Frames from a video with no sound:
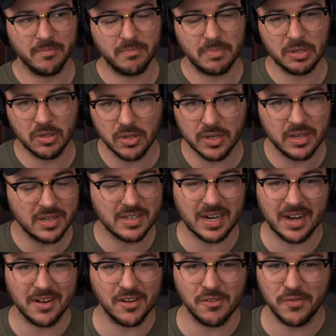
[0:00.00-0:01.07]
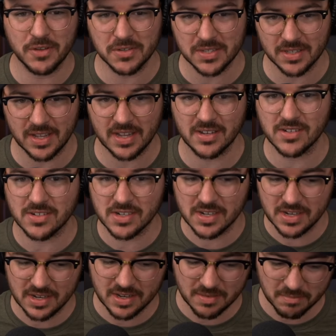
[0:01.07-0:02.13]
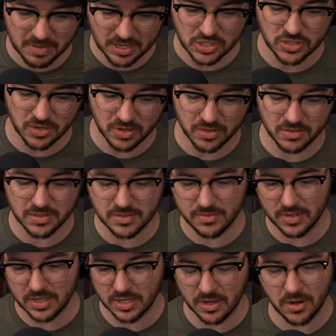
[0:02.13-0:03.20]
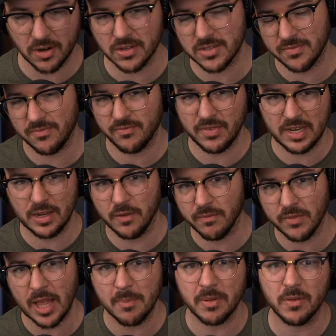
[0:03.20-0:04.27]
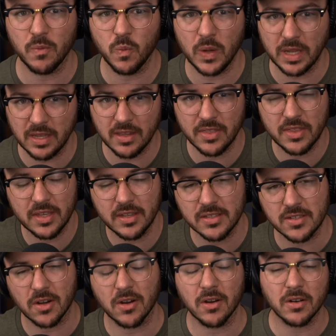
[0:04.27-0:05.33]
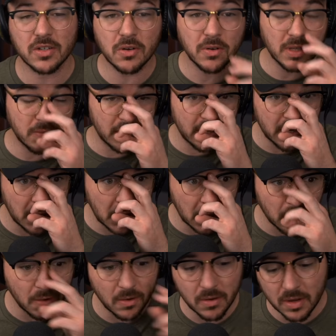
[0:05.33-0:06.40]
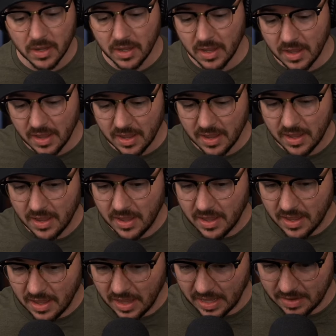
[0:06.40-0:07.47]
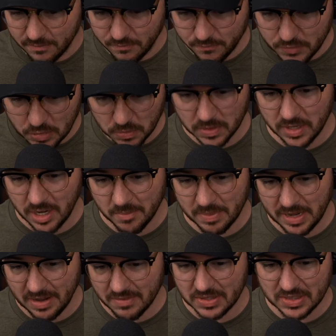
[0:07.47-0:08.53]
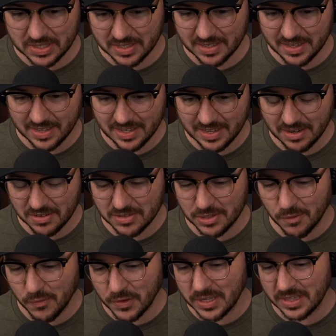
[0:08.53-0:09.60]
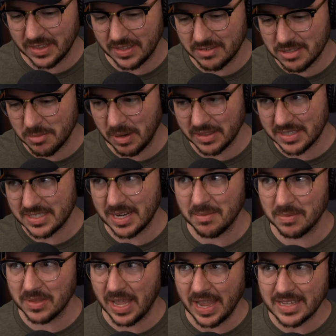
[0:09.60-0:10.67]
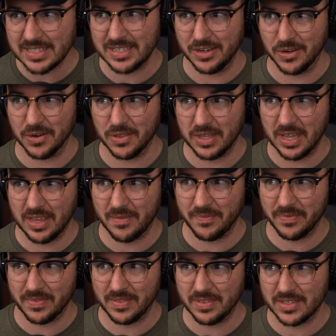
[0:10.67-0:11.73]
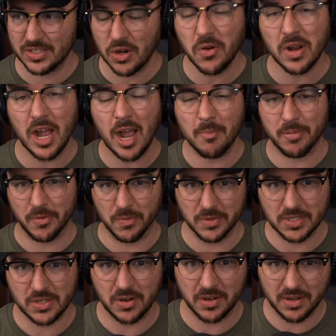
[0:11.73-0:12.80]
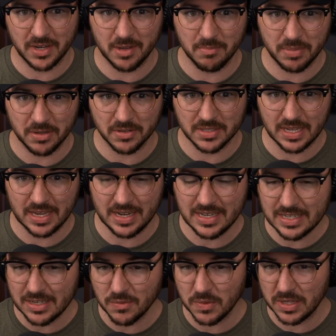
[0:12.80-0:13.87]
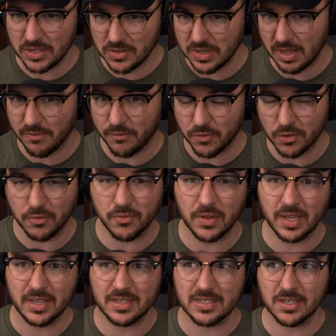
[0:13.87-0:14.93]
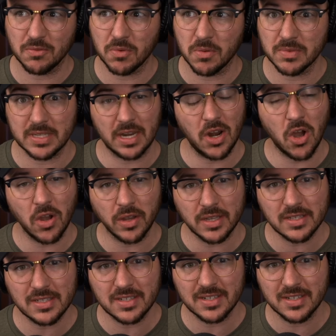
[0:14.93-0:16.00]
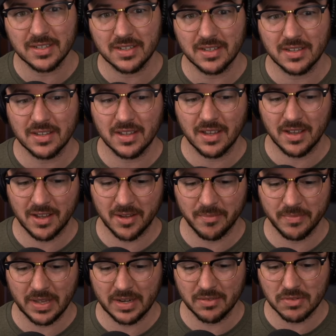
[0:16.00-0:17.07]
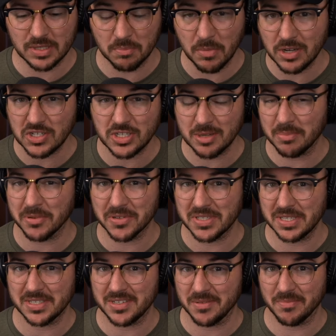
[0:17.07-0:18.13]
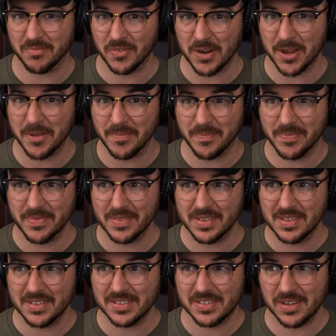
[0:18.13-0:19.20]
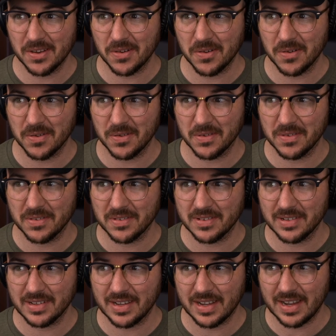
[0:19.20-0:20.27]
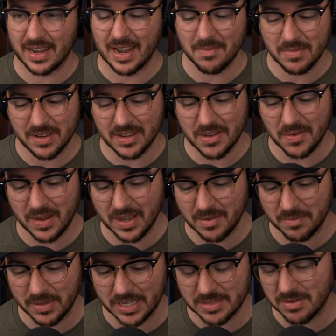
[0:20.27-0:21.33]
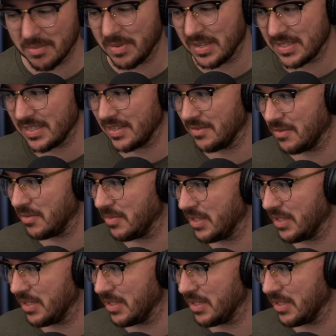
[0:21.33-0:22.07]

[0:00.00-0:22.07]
build an entire new fuselage, make sure all those canards, finny, flappy, wingy things are totally ready to go, and fuel it up and everything. You know, don't forget, it was about this time last year that Starhopper was starting to get built, and it didn't really do that full flight until, what was that, August? And it was a much simpler system, right? So I'm going to go ahead and place my bets that it will